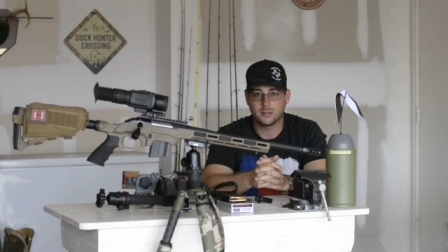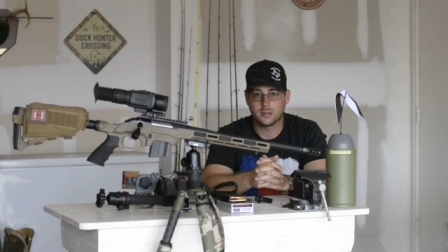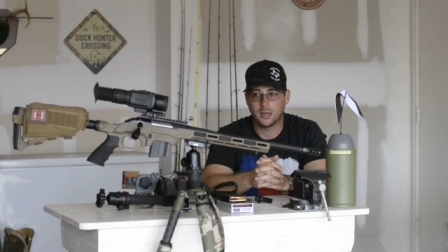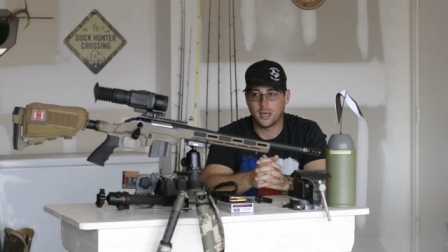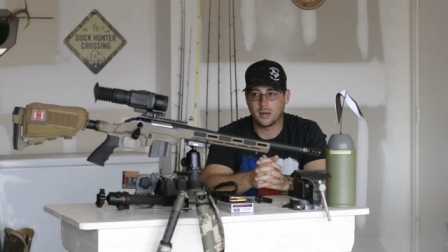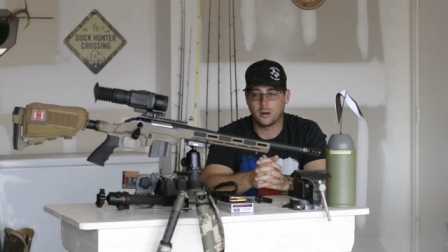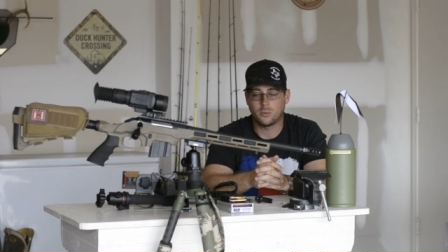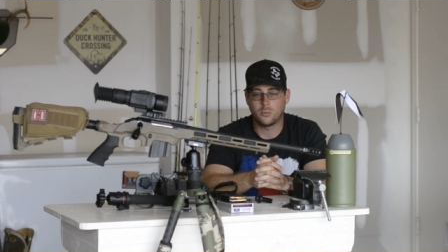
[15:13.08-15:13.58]

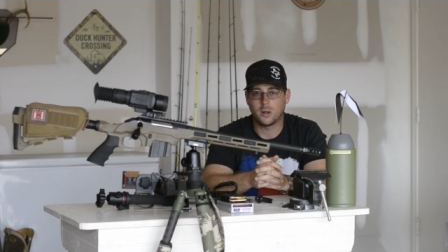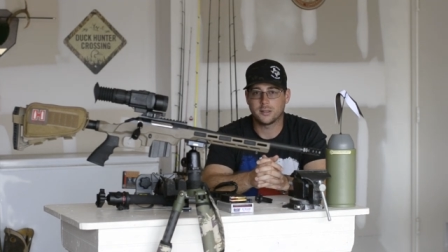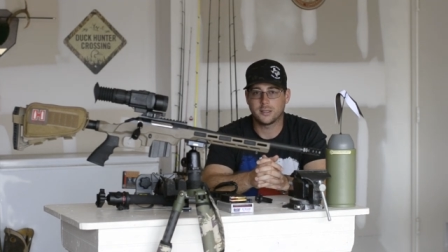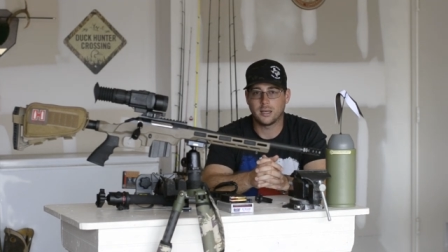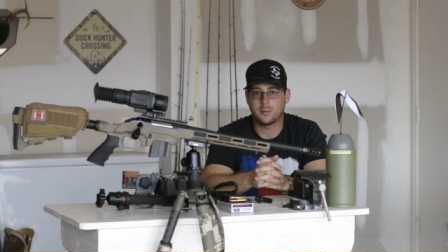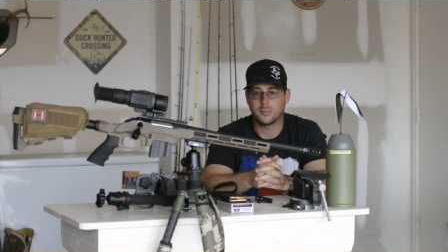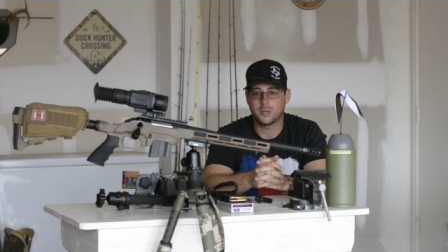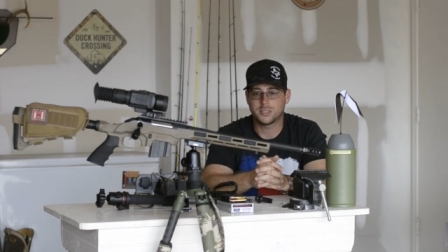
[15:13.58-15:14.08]
personally,
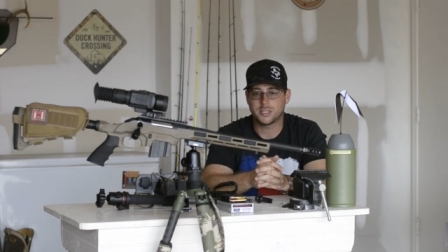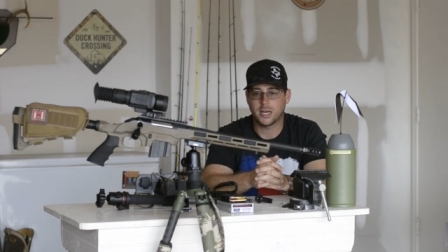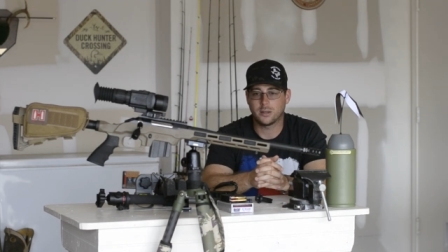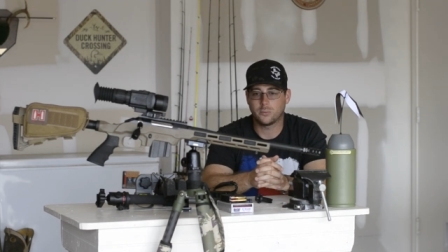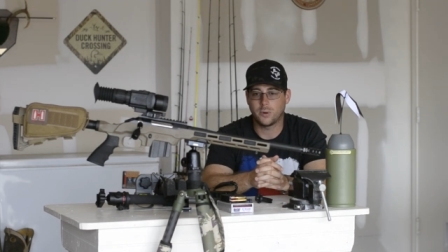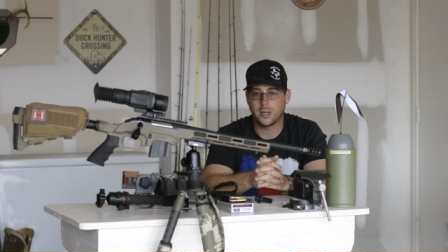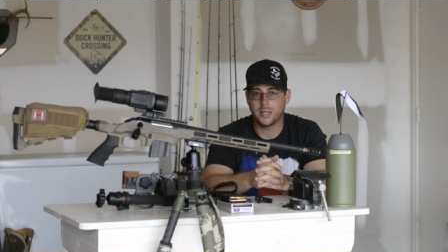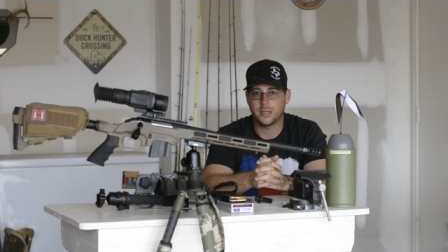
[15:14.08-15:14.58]
I don't
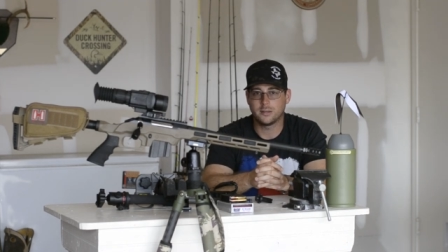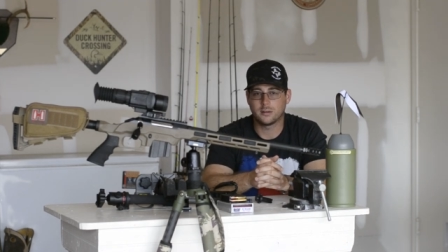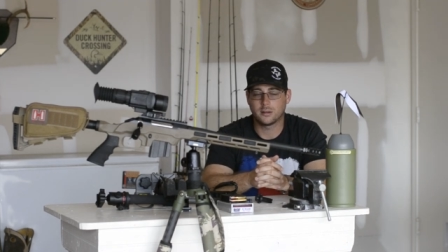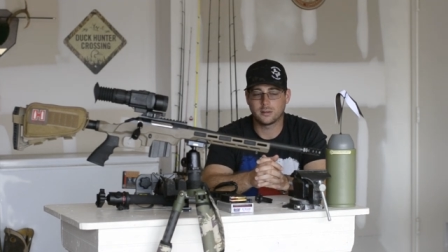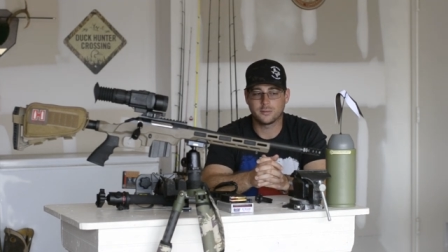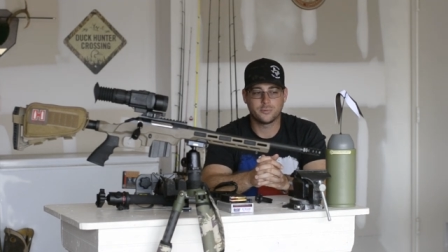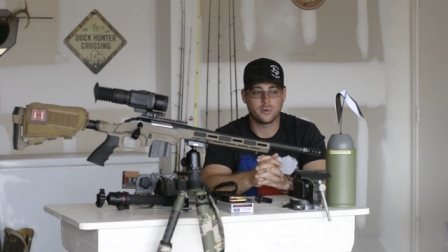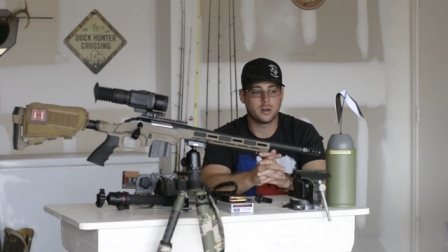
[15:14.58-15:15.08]
want that much
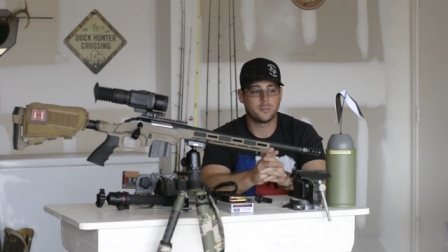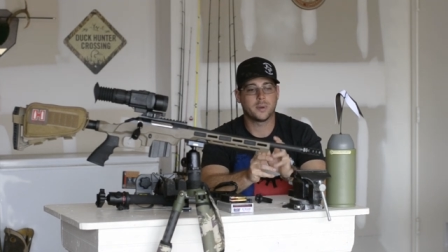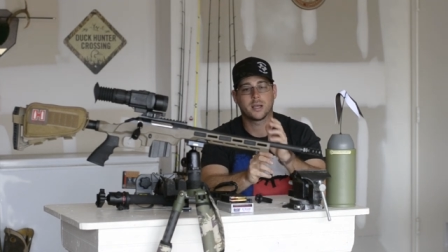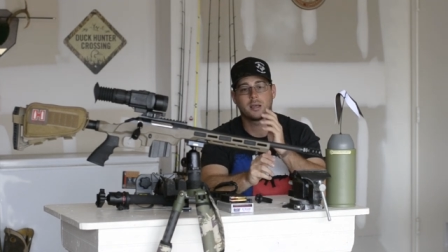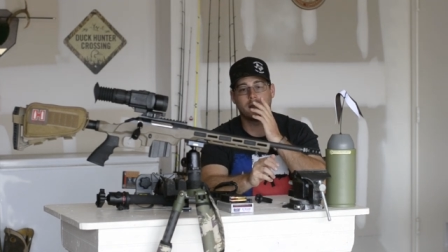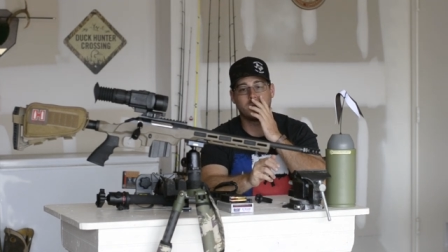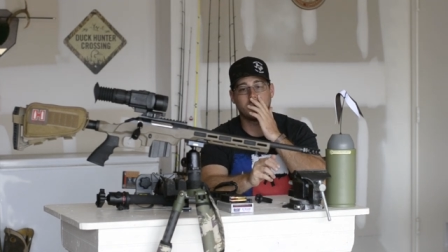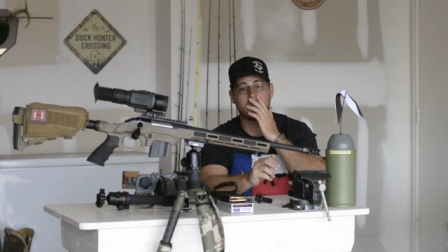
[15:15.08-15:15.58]
added weight
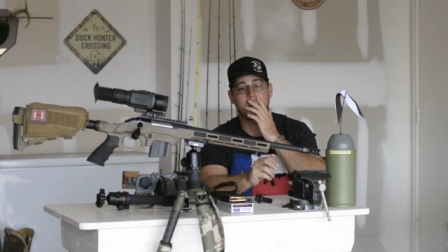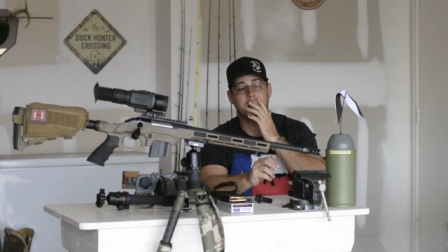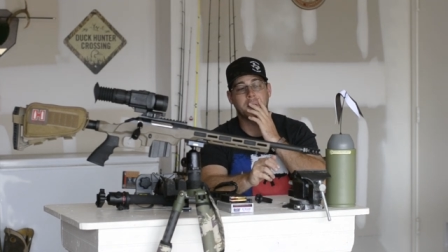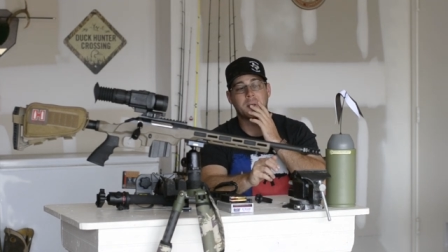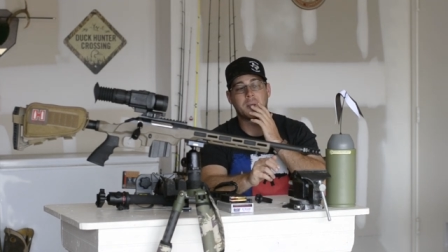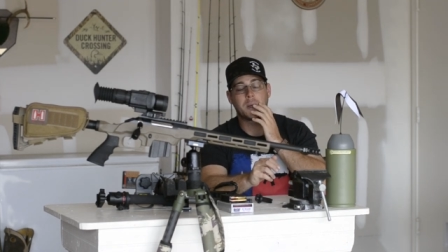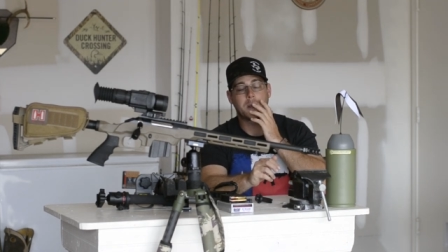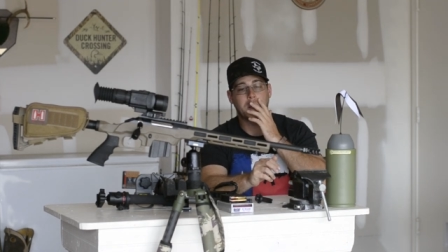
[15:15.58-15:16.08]
on the front of
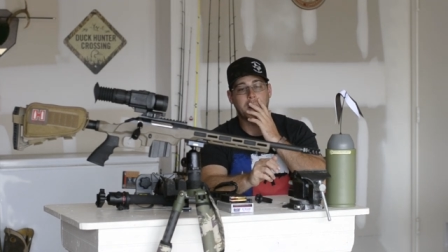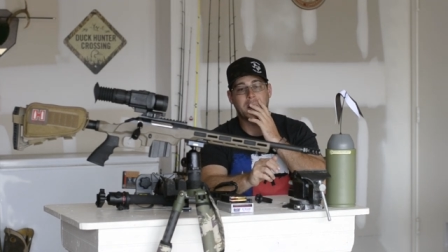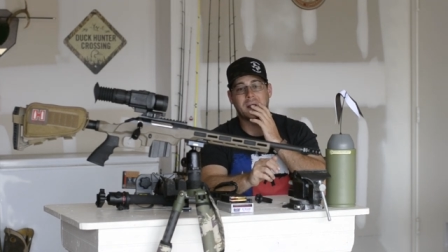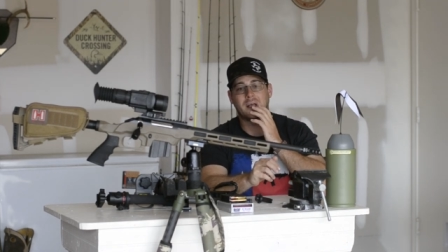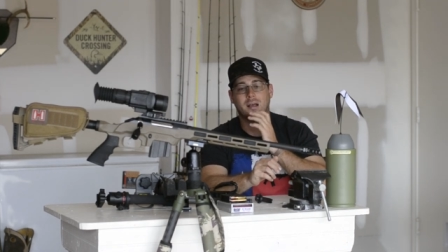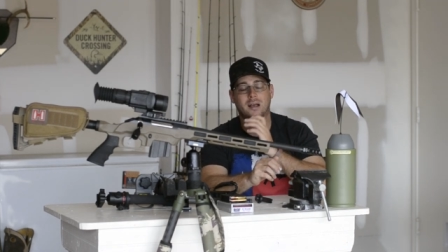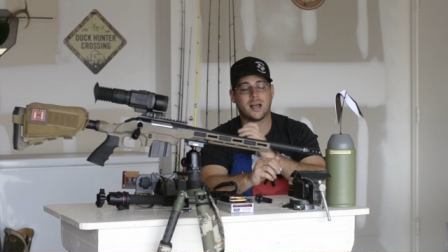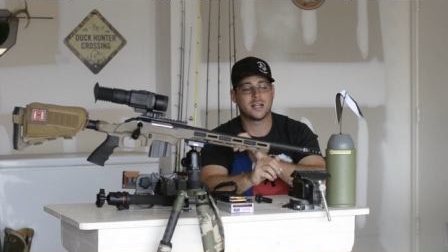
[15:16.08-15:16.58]
my gun.
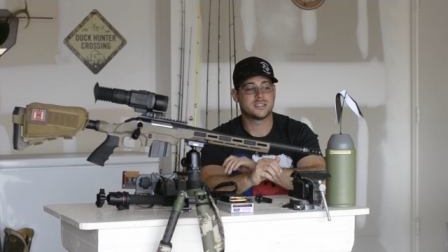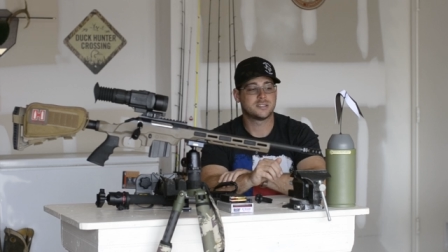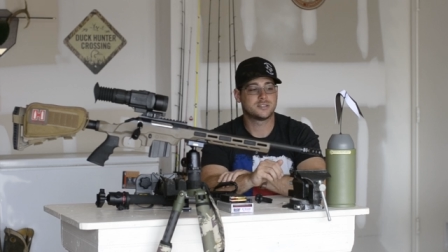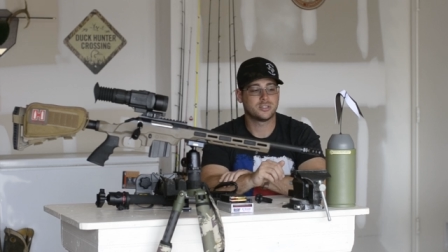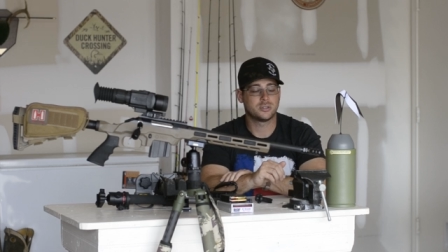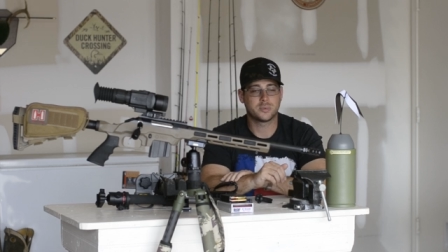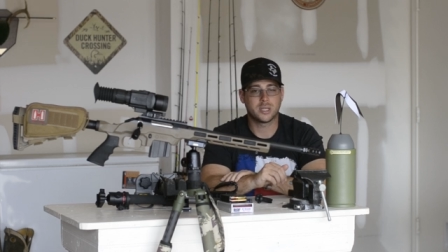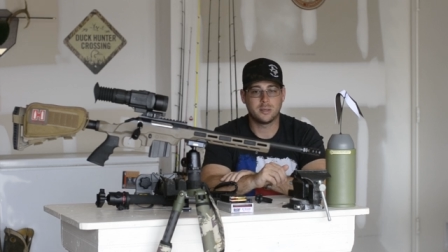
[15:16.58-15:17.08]

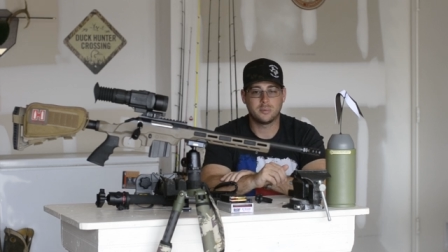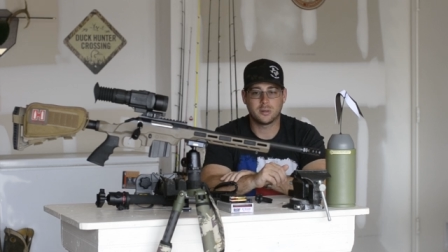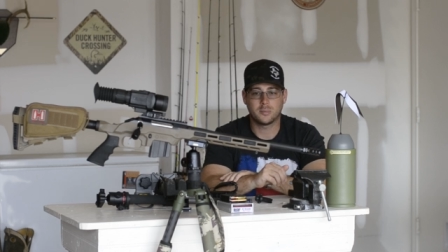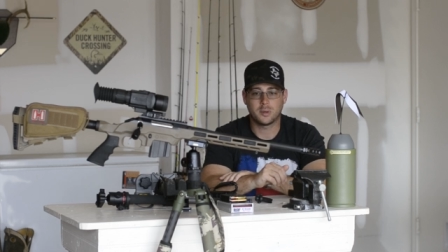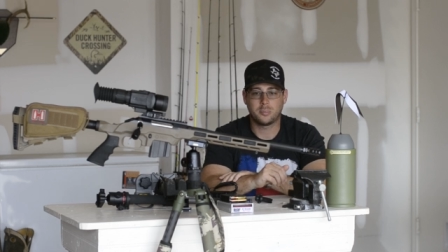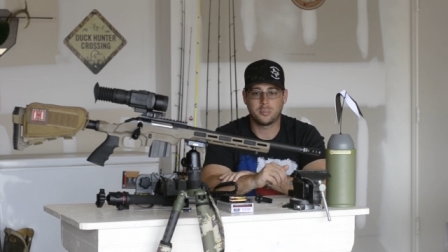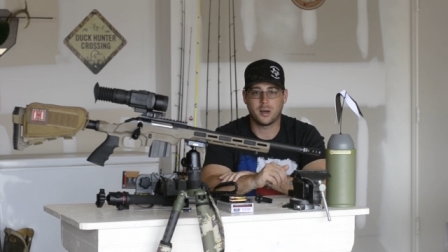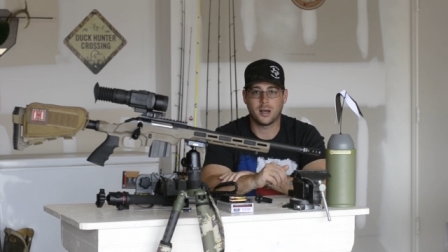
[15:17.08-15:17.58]
Uh, I
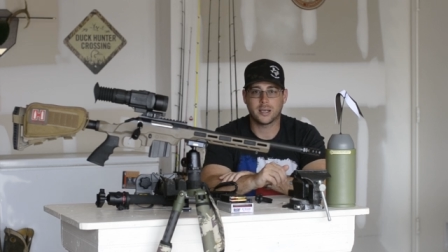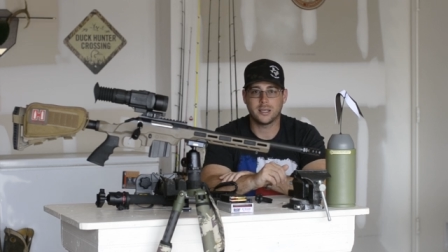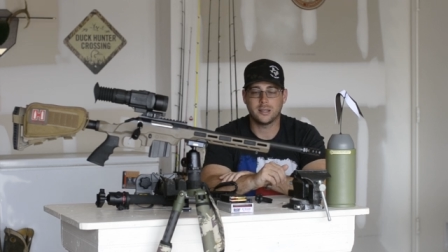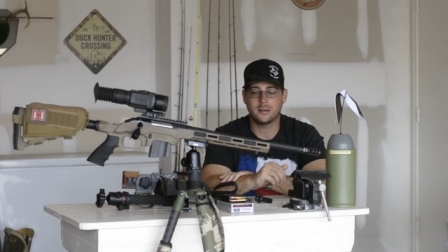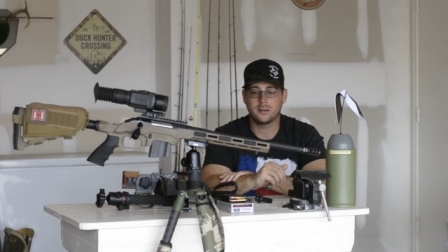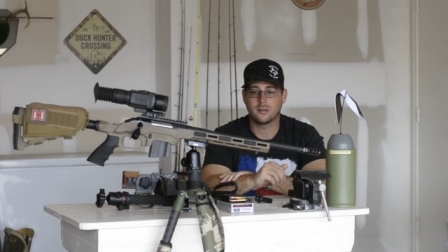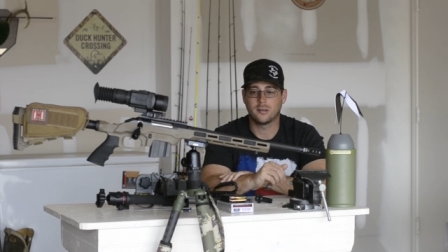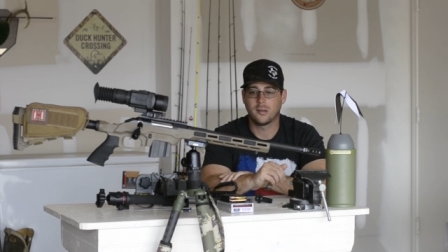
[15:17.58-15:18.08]
just soon keep it
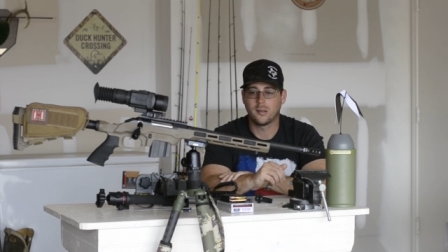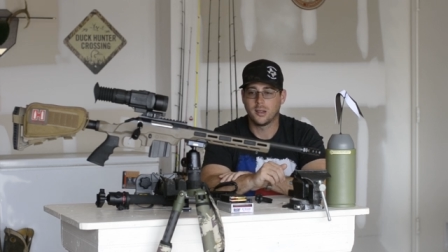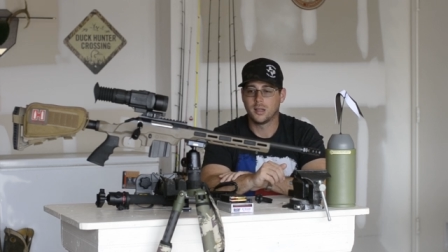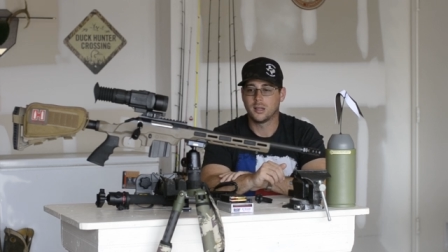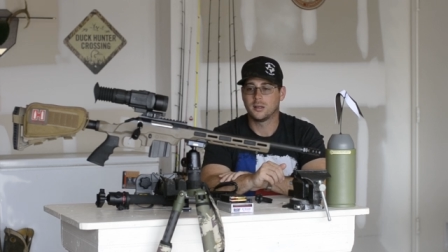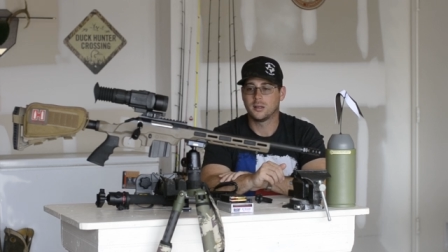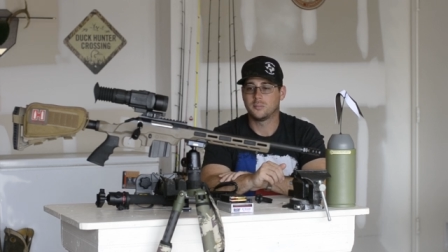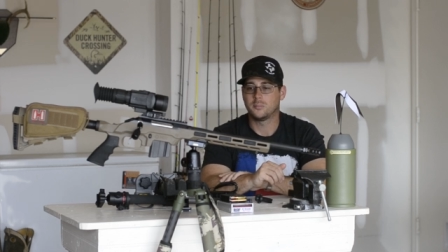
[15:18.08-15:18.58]
in my pocket.